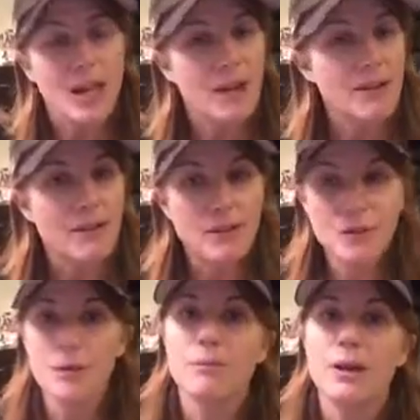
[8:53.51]
and if
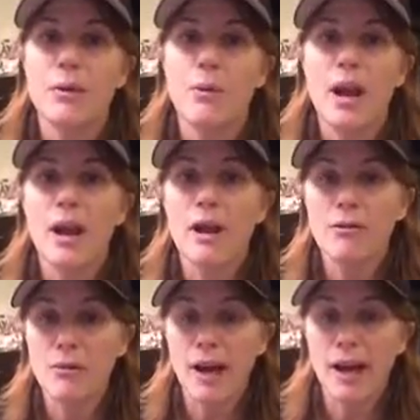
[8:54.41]
you can be aware
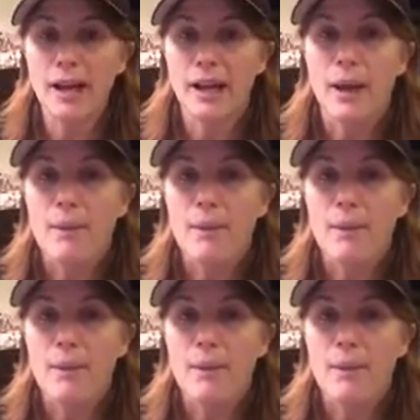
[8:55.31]
why